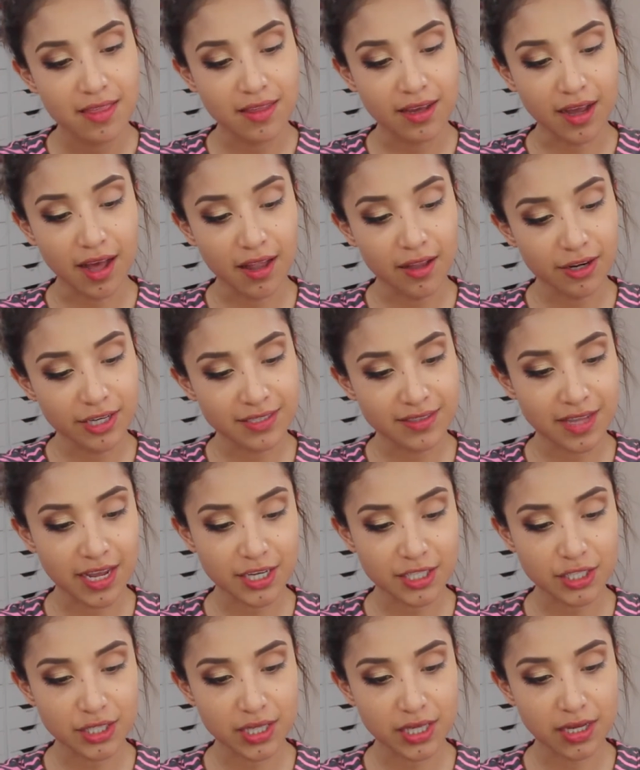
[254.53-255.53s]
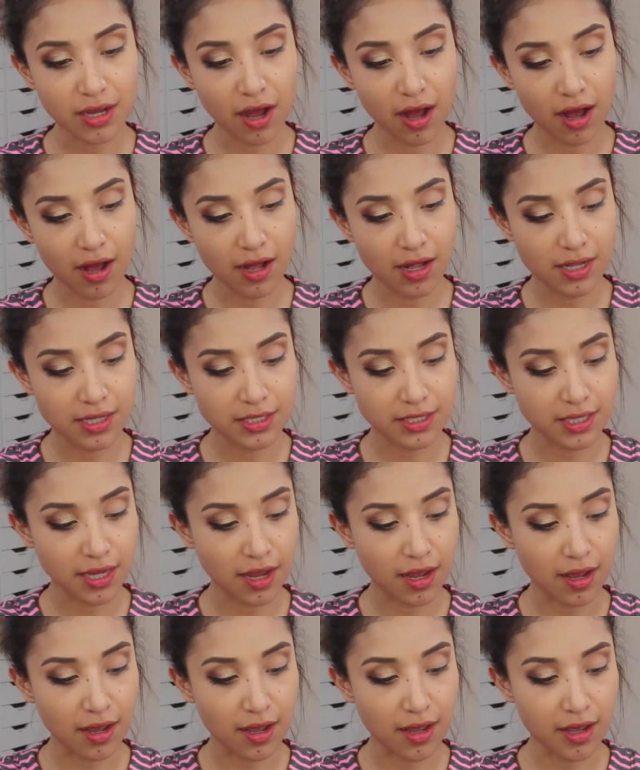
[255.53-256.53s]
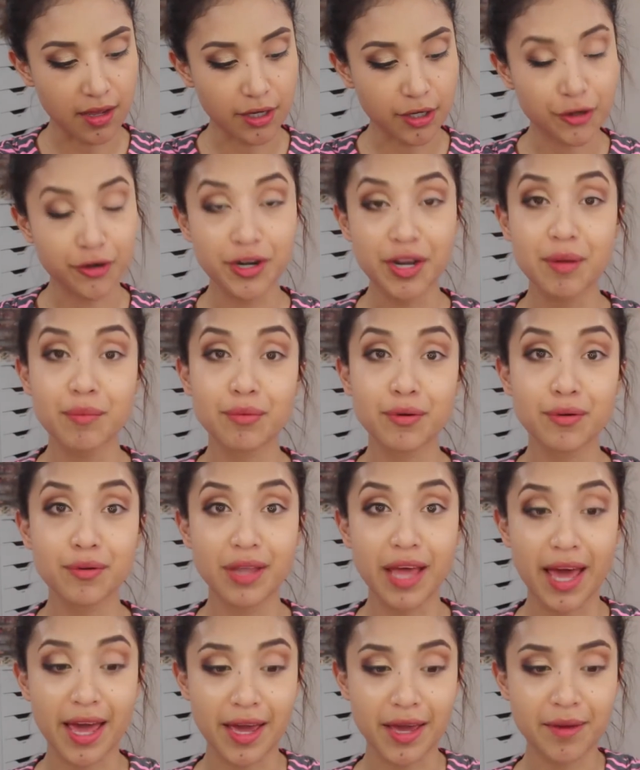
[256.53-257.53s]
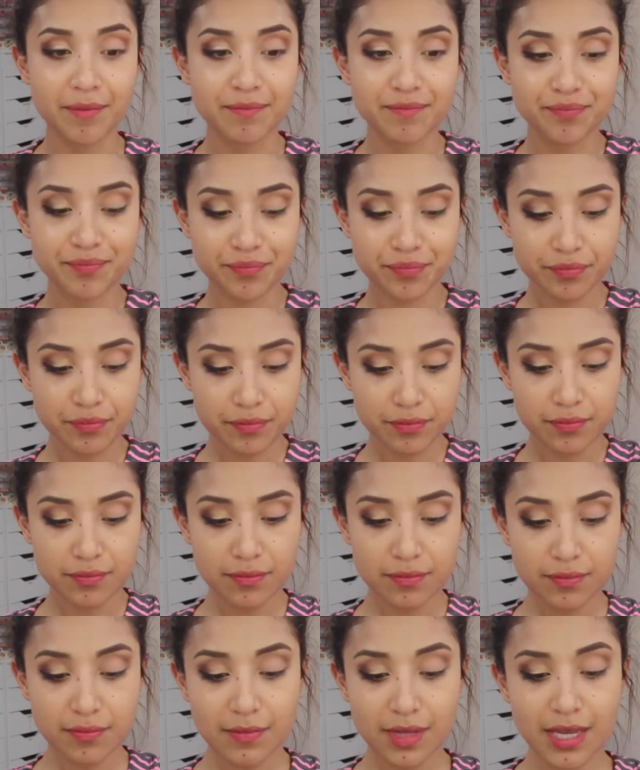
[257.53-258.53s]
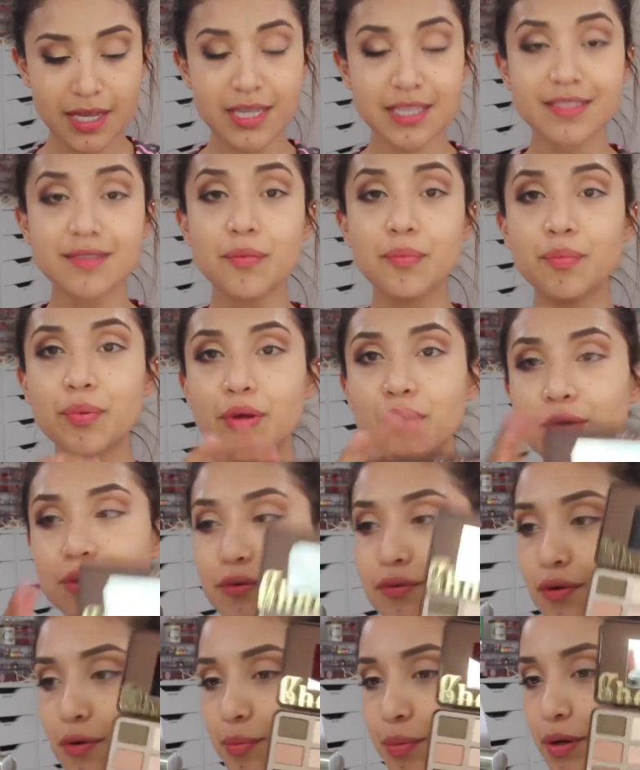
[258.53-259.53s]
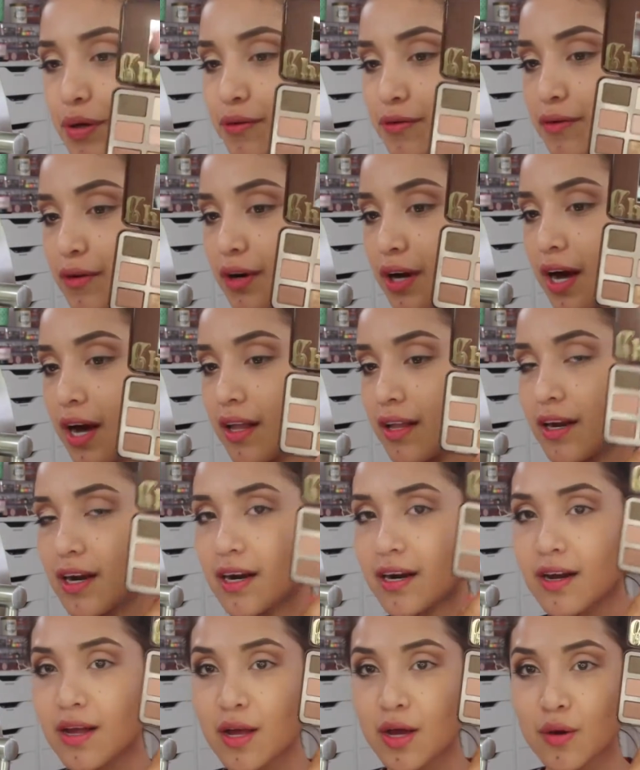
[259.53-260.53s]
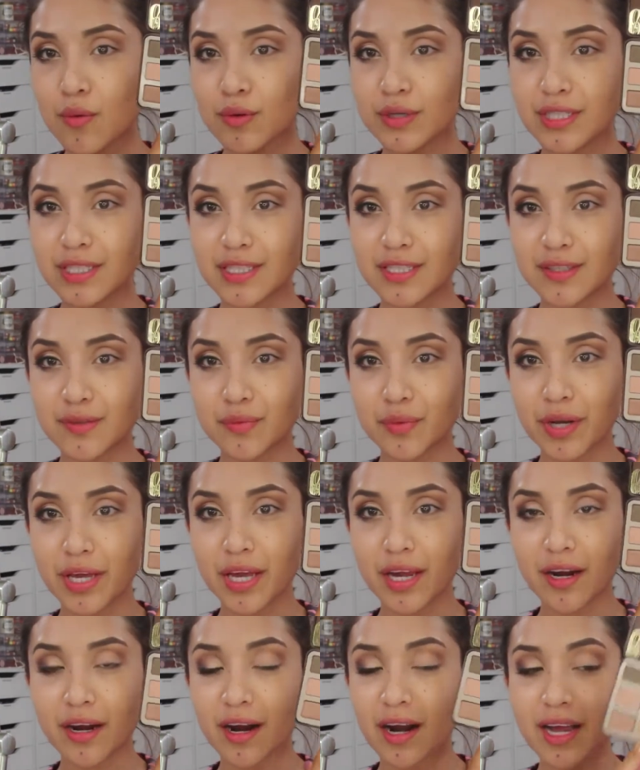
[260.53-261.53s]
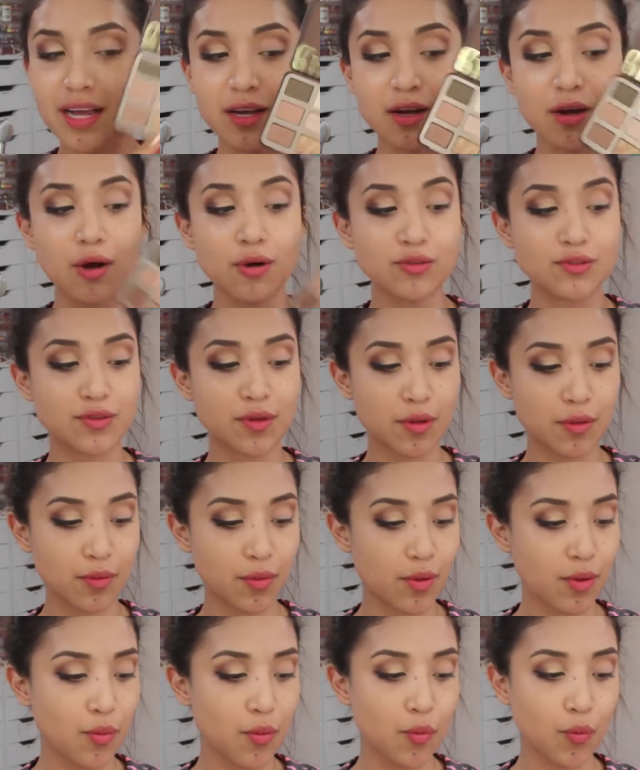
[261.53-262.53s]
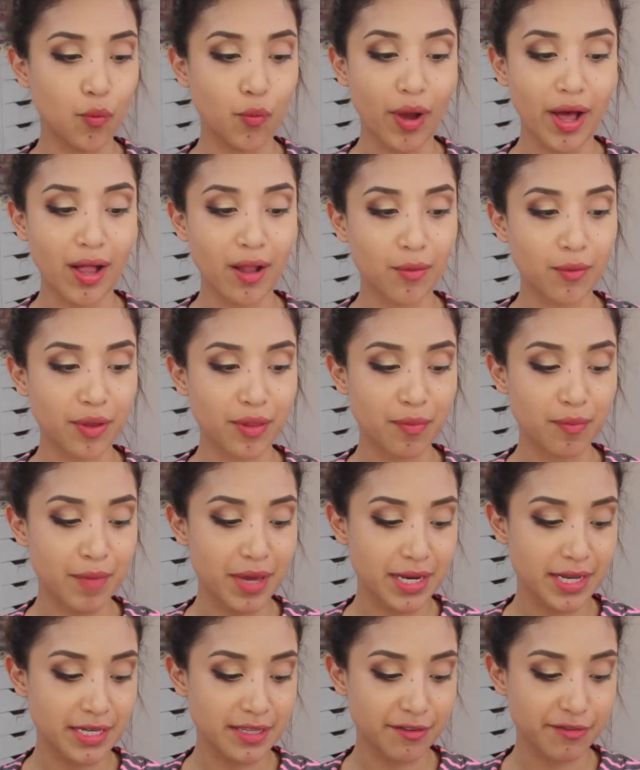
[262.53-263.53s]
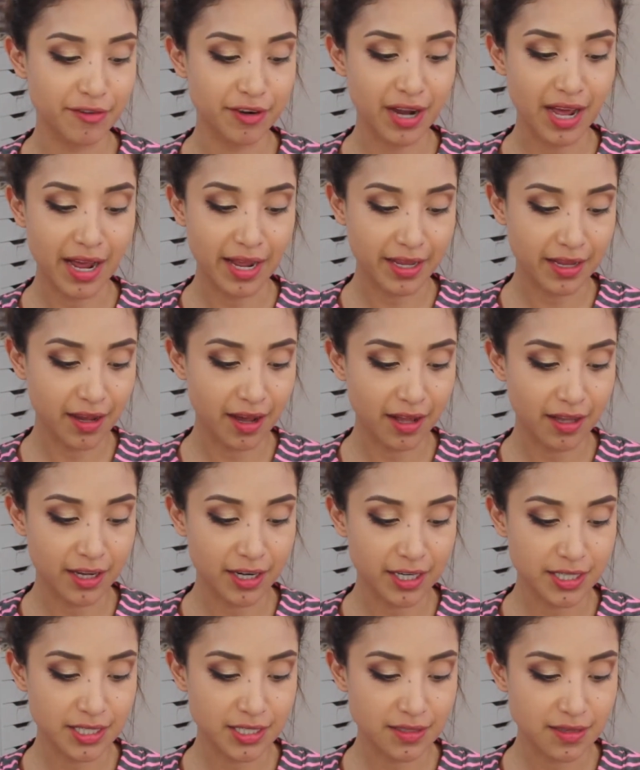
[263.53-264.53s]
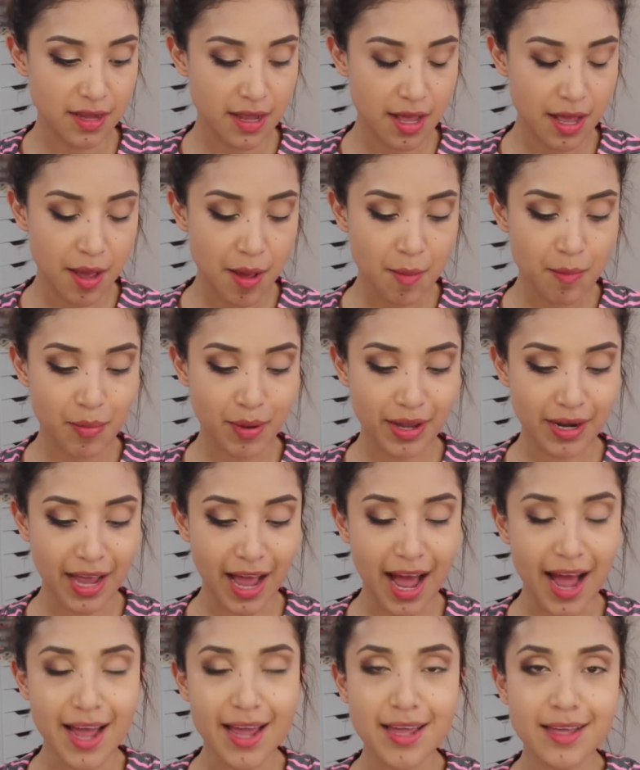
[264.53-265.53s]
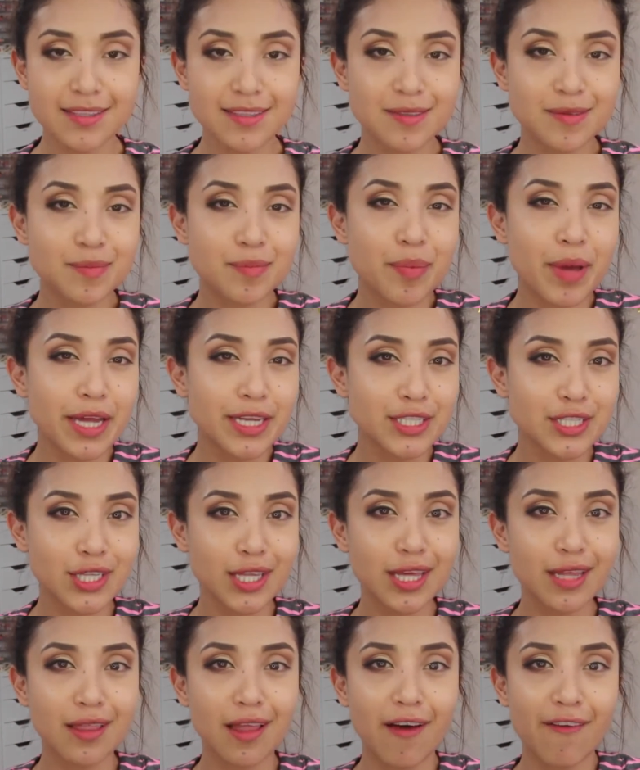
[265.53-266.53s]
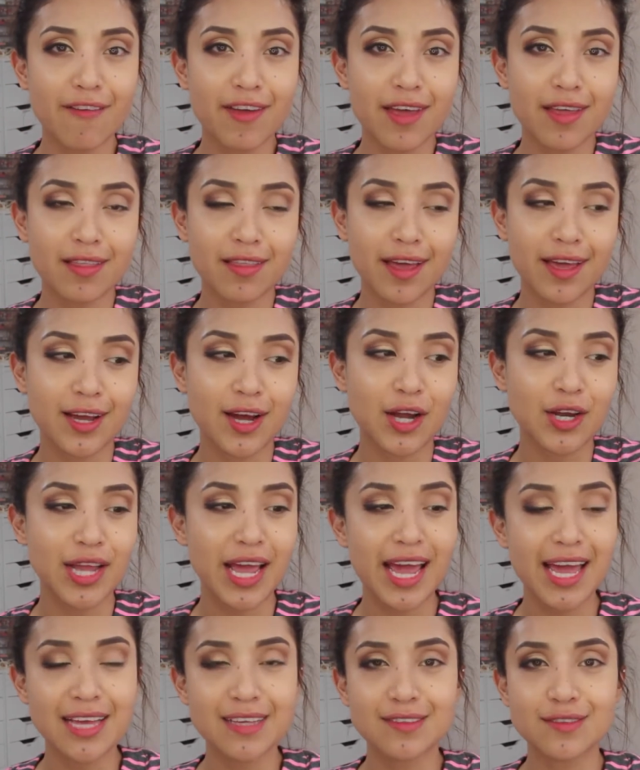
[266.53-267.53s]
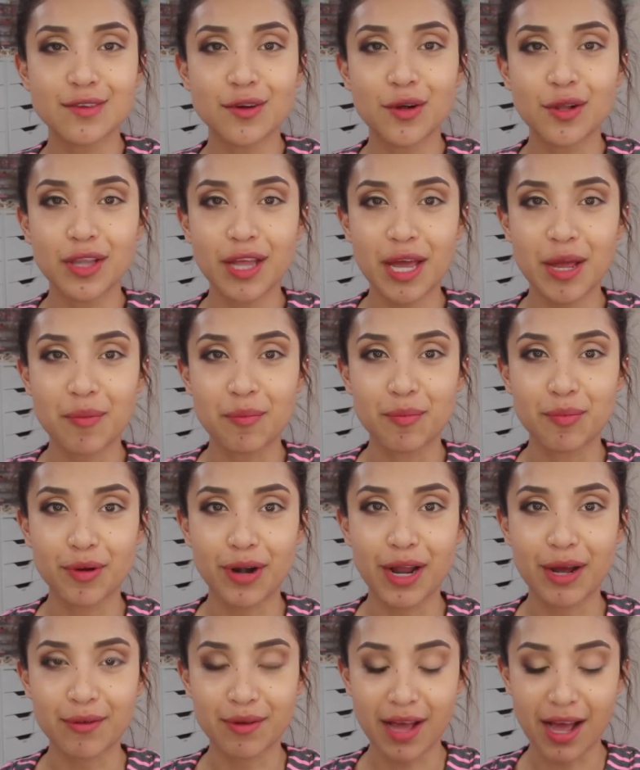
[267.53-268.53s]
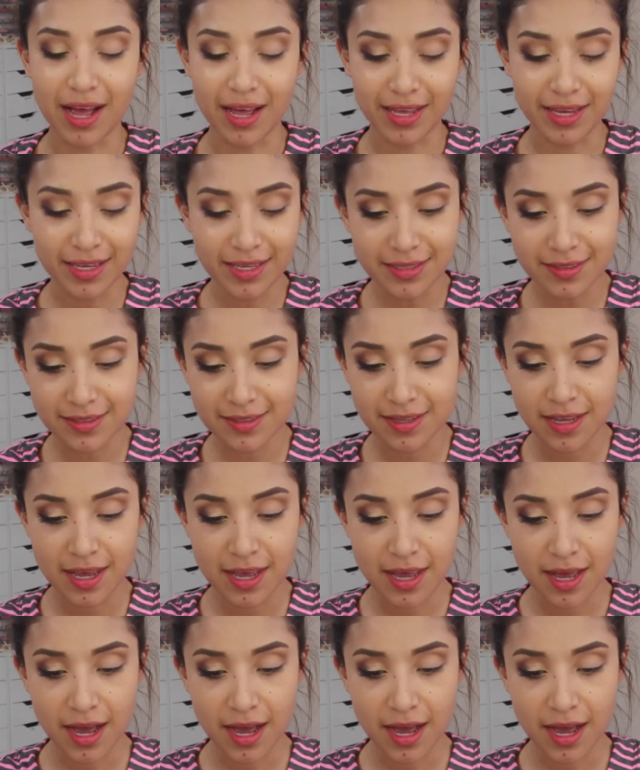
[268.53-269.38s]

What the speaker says: The color is actually called Cream Brulee, and it's a beautiful, beautiful color, which is this one here. It goes well with many different eye colors, but I especially love it like on hazel and brown eyes.